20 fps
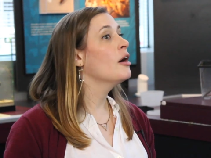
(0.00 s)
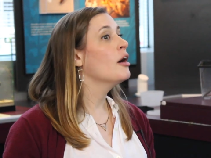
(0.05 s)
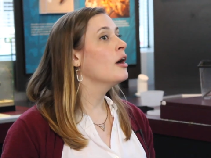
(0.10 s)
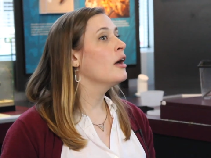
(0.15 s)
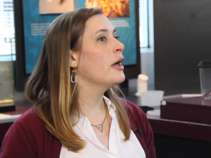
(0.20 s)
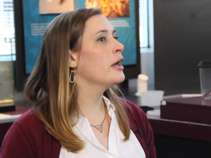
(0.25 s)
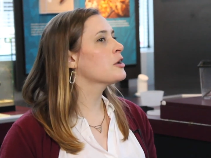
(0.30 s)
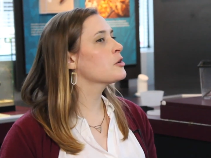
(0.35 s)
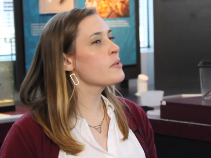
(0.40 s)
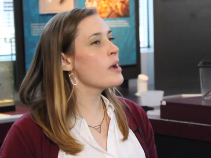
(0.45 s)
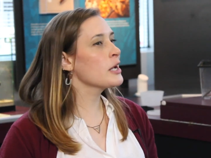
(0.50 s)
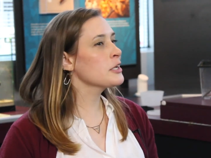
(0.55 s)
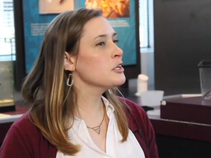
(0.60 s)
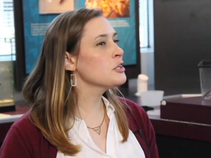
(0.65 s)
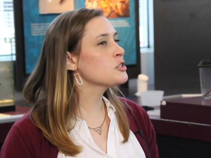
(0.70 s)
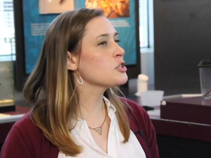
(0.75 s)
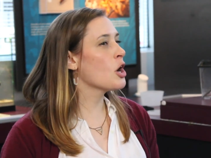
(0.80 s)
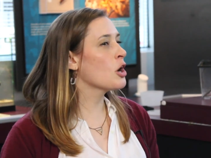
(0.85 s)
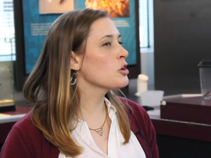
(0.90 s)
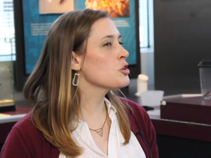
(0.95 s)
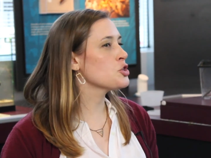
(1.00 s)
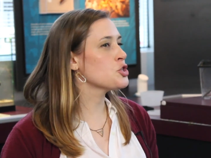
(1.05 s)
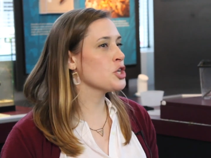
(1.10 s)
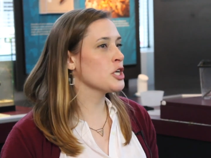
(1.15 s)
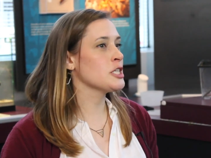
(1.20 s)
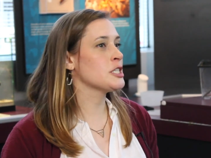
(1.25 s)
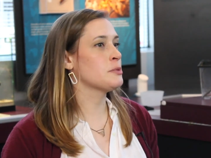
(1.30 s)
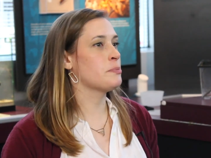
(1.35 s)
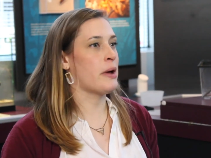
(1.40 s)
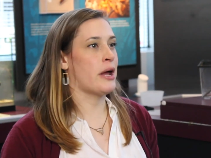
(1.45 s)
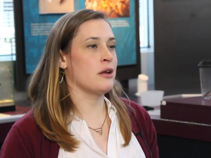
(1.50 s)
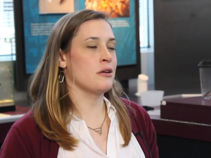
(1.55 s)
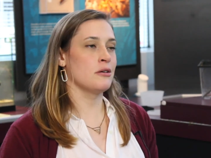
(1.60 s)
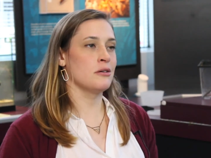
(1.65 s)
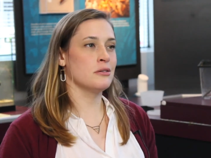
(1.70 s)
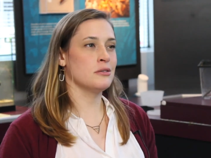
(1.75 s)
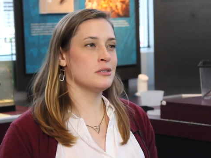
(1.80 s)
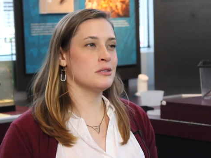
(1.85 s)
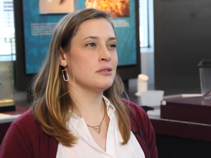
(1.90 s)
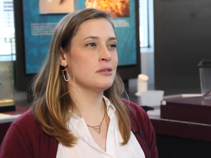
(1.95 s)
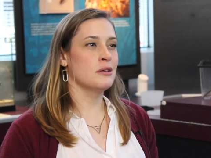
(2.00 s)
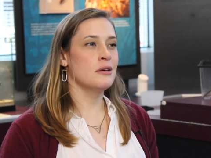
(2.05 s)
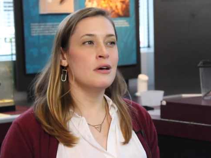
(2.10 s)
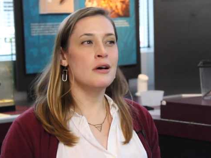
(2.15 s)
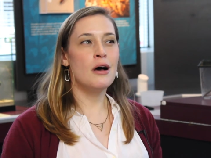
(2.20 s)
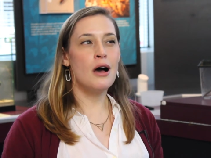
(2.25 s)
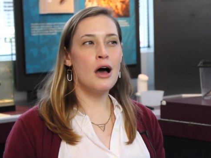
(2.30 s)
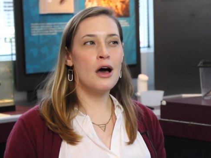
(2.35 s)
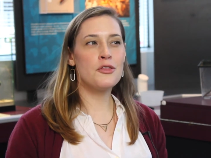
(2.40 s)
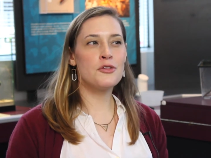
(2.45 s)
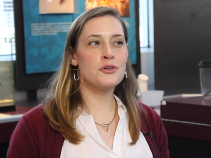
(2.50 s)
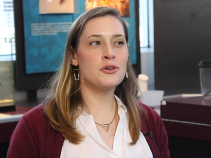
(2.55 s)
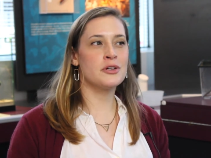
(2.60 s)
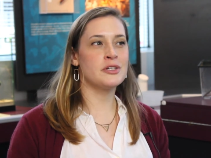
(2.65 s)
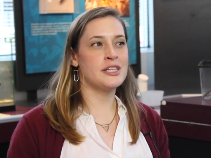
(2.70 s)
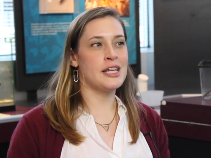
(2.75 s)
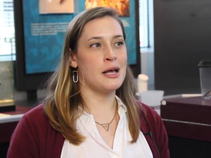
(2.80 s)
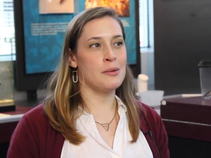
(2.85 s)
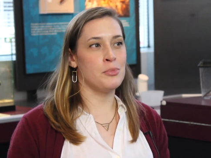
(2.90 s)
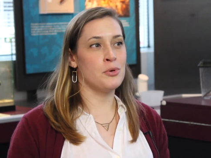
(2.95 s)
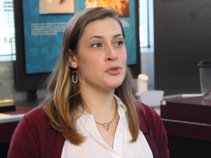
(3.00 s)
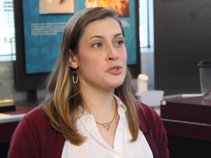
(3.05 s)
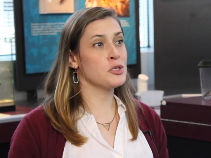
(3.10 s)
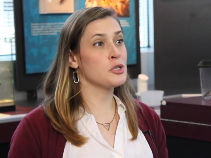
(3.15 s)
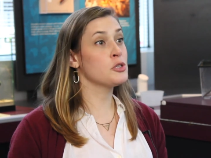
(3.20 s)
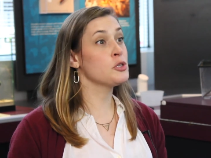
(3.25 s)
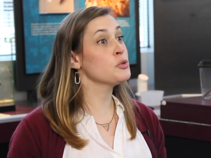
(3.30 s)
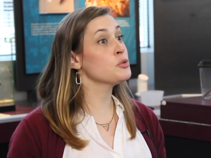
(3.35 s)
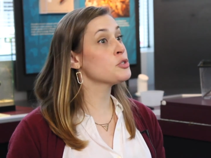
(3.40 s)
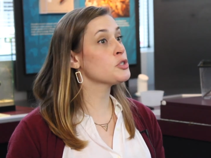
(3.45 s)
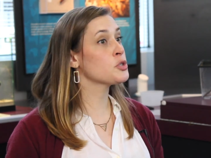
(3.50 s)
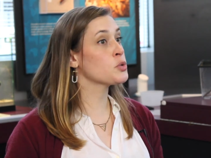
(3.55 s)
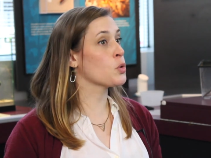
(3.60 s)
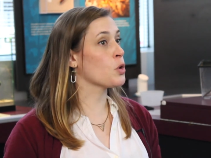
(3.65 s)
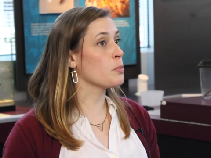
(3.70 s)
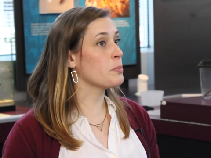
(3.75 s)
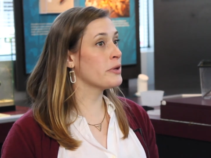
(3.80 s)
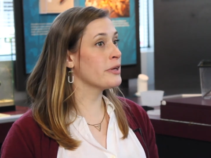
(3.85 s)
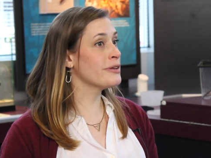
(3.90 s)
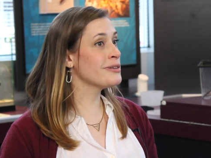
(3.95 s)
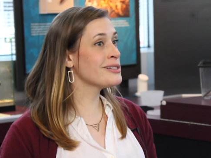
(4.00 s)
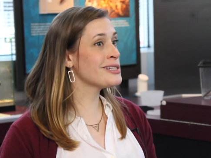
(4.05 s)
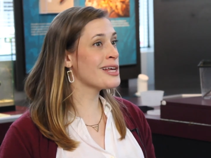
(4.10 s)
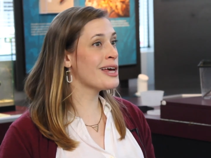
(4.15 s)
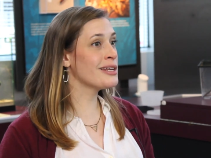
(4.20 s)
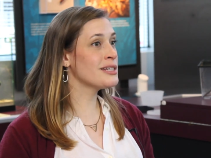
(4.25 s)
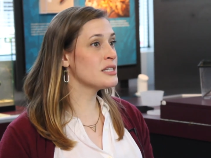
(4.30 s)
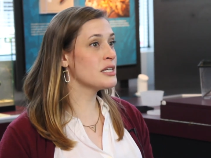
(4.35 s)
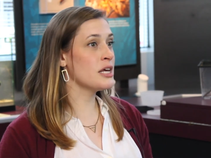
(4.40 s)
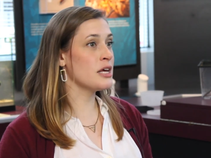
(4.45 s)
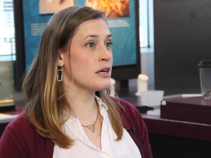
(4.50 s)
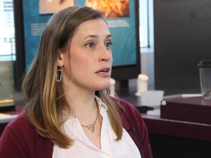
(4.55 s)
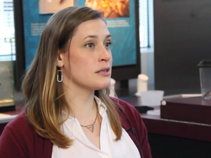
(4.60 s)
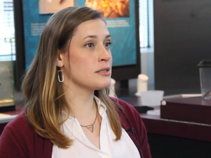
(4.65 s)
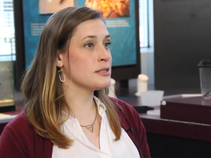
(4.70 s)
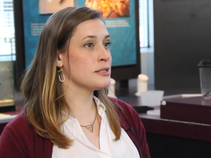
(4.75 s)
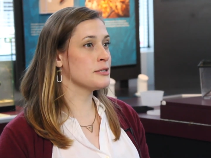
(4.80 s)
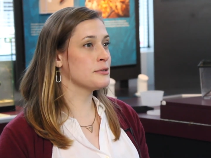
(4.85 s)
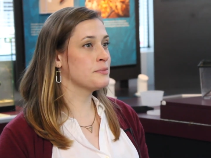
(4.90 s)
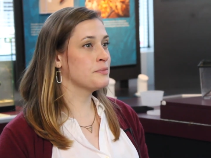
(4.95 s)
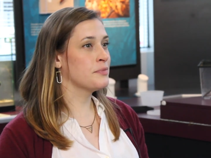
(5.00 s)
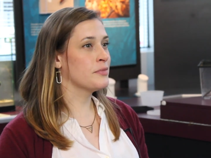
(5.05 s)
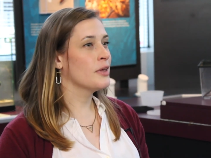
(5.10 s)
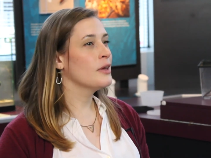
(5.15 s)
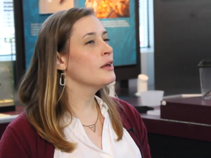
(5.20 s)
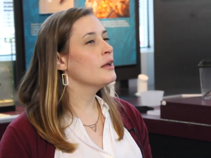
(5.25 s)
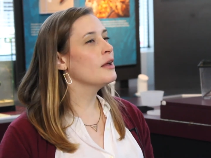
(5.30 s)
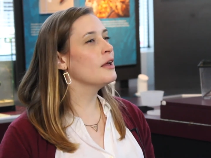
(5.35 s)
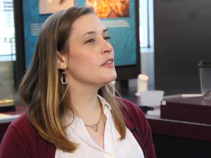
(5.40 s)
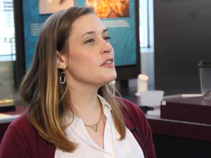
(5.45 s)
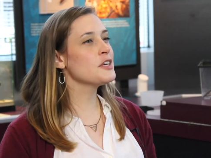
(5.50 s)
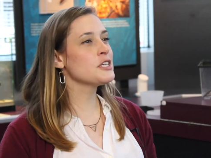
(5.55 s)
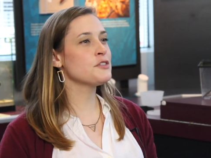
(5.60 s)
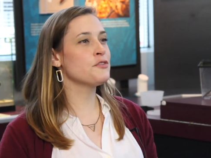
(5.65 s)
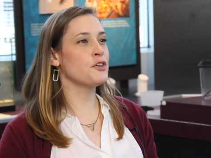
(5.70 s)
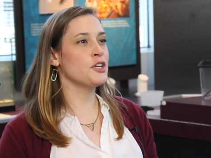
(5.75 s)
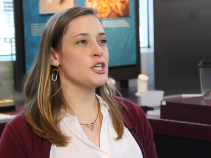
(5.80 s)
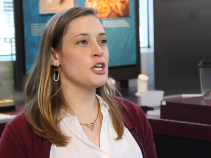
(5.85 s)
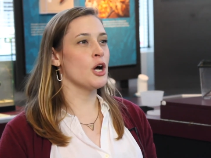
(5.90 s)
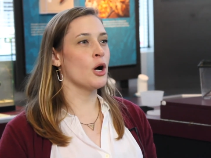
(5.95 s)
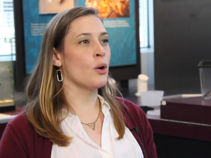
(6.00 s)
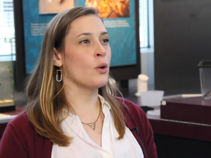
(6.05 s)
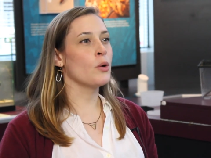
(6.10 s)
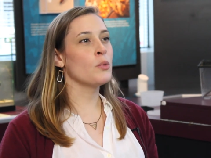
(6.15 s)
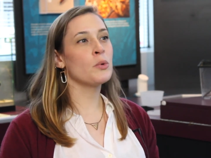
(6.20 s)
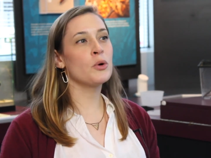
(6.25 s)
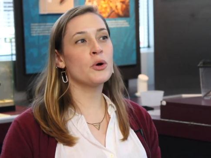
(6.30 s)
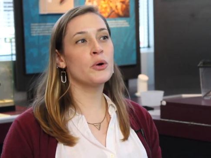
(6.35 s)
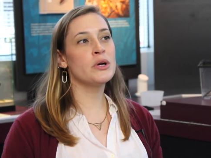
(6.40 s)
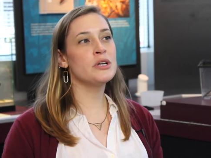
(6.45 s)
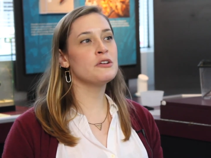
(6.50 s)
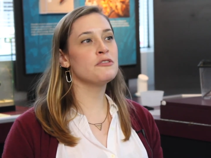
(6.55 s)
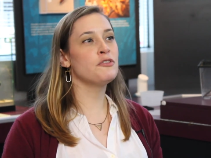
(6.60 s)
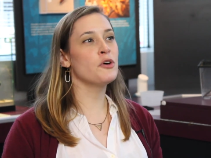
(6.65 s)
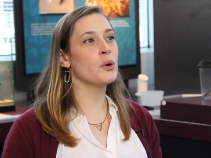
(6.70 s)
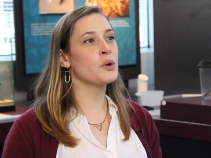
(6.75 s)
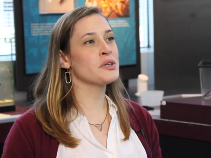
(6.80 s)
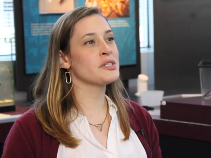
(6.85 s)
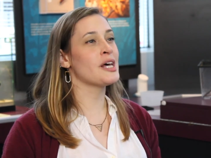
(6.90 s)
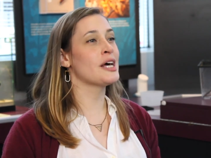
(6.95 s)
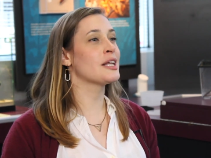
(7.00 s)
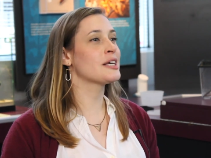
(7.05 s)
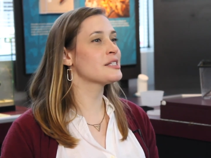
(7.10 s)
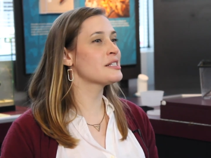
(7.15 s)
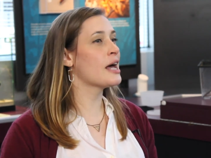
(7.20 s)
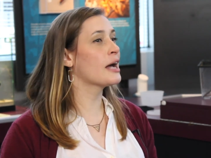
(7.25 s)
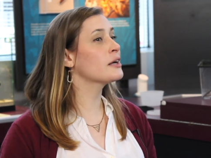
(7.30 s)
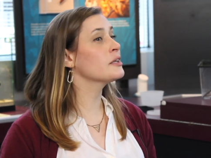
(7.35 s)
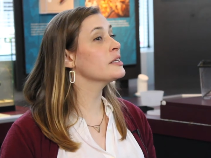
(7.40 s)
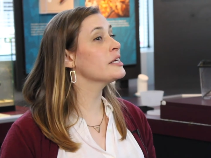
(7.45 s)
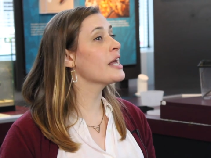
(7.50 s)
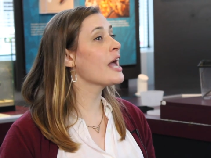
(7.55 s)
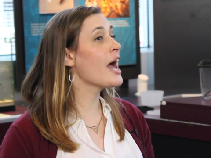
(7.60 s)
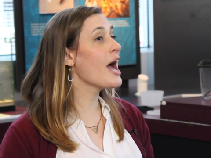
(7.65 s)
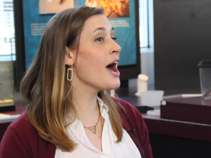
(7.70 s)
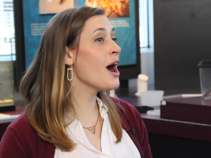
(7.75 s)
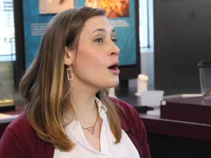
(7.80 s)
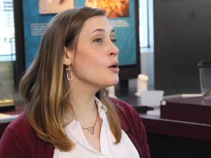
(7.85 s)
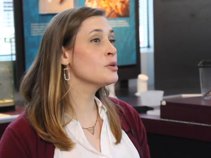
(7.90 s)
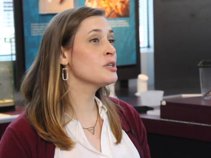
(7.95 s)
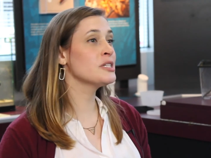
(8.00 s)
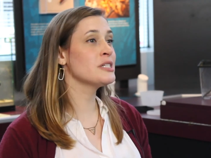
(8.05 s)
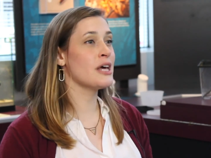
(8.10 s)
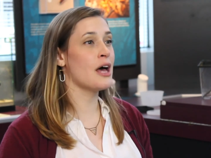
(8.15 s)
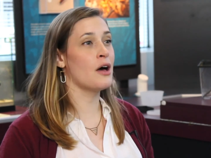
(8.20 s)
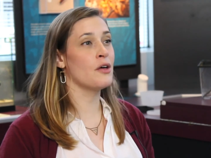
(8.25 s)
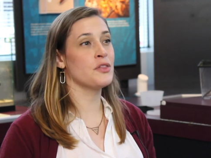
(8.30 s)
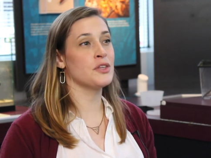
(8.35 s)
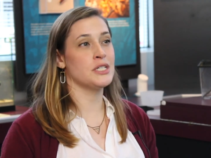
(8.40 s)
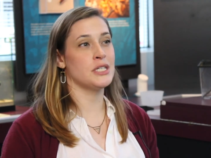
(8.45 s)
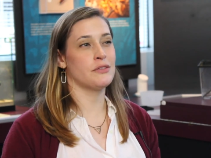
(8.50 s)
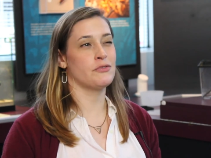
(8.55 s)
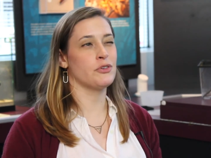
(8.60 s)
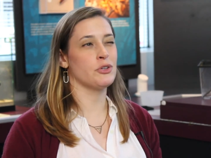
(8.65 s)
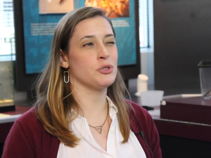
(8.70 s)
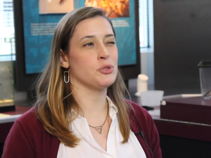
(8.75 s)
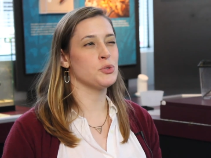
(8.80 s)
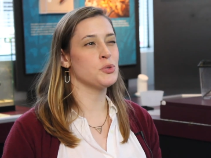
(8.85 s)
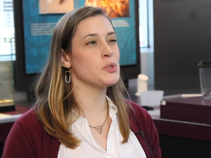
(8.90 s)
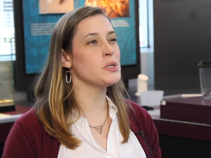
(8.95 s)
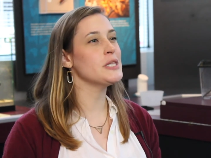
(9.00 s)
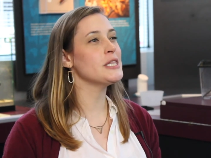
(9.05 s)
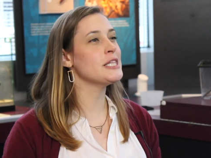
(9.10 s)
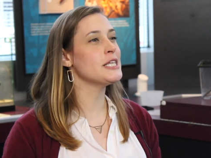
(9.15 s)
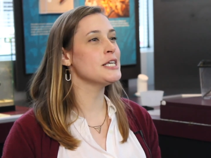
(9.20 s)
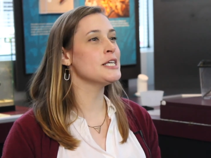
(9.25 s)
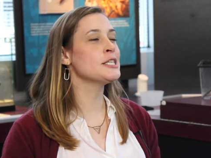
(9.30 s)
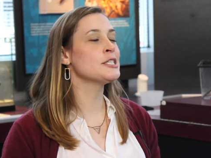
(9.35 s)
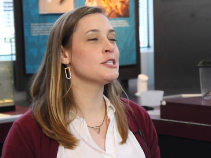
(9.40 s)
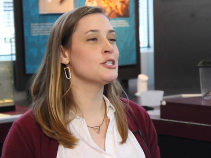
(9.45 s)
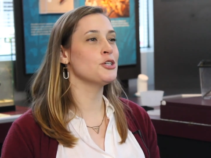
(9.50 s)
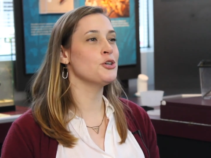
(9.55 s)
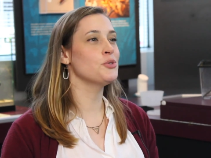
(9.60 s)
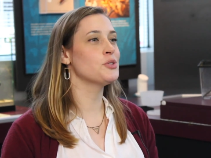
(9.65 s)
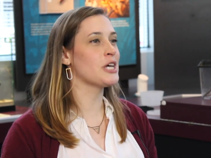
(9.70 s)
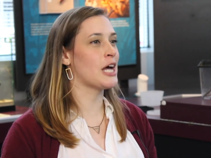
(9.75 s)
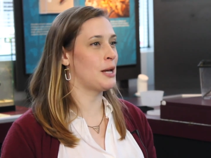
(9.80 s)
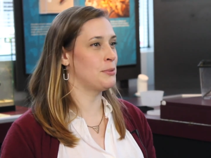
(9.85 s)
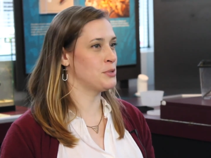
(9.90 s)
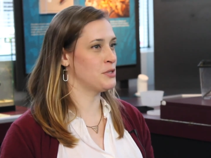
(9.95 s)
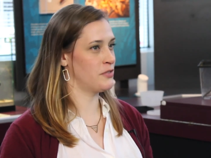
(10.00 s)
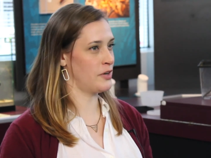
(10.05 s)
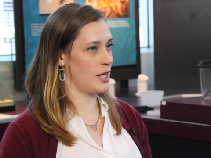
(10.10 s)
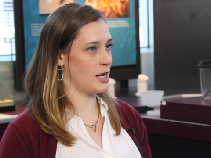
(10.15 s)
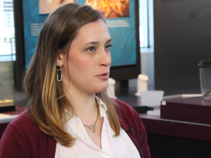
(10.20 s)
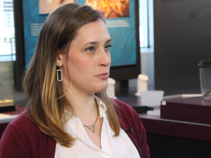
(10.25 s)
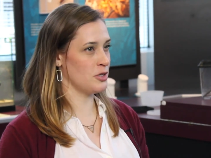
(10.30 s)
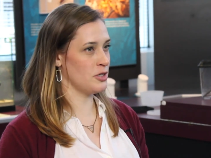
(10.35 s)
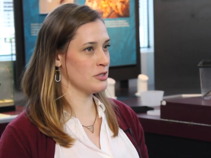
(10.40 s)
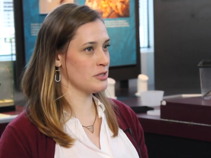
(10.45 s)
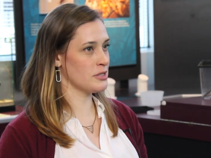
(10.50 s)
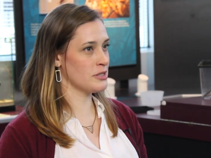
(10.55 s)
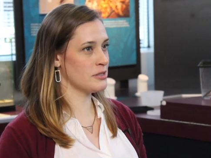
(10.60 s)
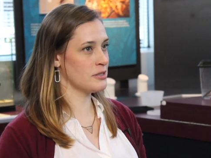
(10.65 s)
And arachnids aren't just spiders. Other examples include scorpions and ticks. In this video, we're going to focus on exactly how to tell the difference between these two types of animals.